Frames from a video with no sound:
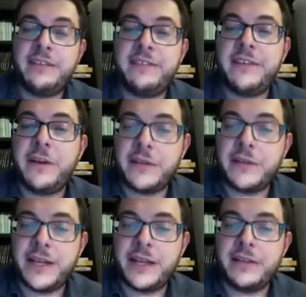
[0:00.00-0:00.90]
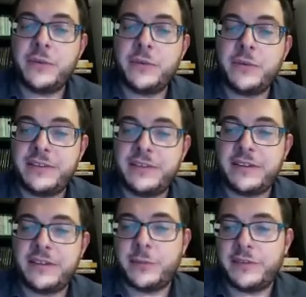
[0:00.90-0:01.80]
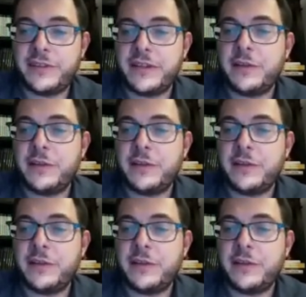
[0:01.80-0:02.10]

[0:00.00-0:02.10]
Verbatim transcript: she only had 26% of